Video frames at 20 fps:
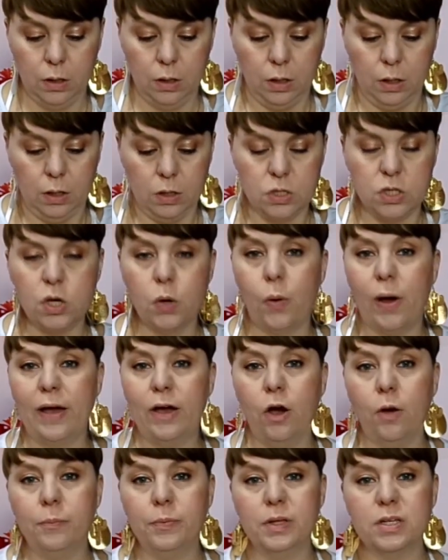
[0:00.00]
So I
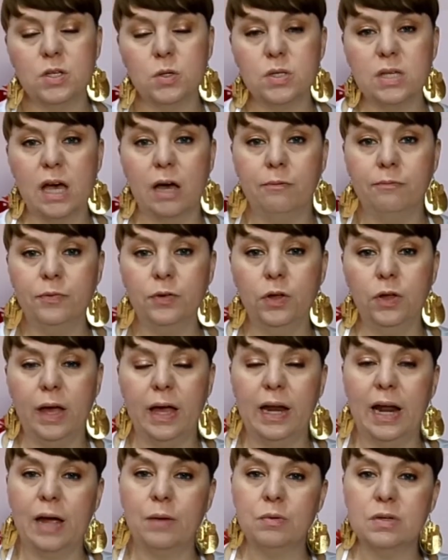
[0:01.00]
hope this was helpful, and
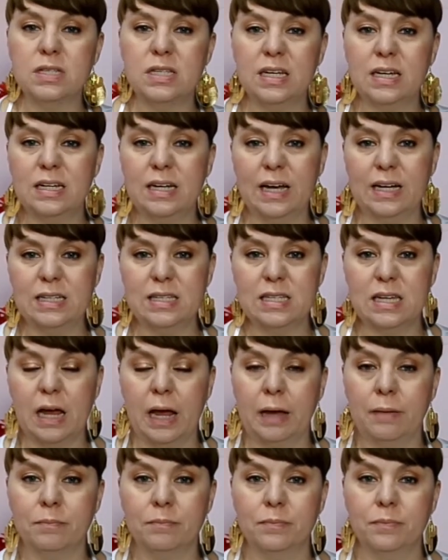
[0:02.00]
I will see you next
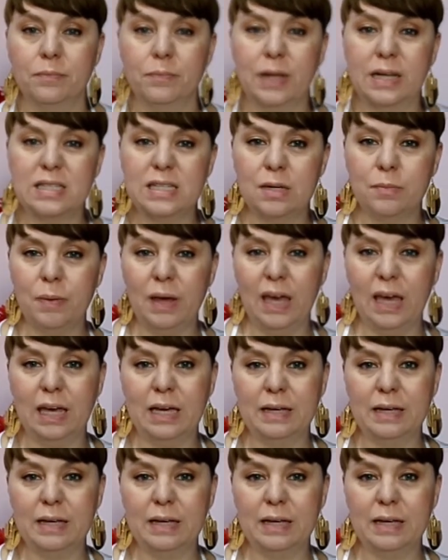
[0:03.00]
time. Blessed be.